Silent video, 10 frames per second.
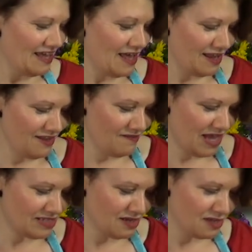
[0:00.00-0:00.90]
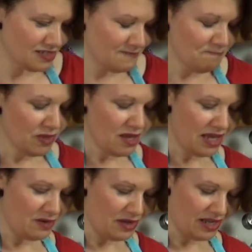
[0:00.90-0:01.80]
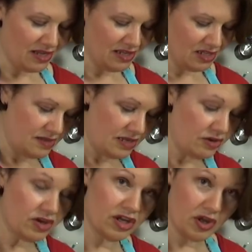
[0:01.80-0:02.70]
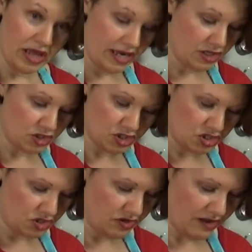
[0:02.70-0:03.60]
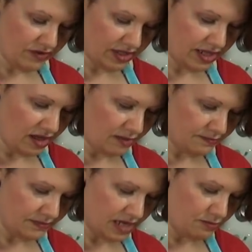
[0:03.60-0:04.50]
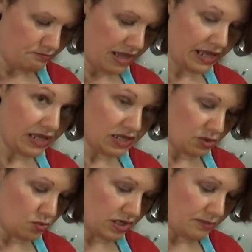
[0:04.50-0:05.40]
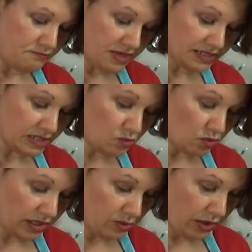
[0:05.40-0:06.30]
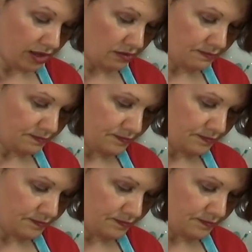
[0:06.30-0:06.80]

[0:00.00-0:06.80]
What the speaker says: I love hot sauce. Anyway, now you're going to go ahead and just stir everything up and make it, you want to mix it really well.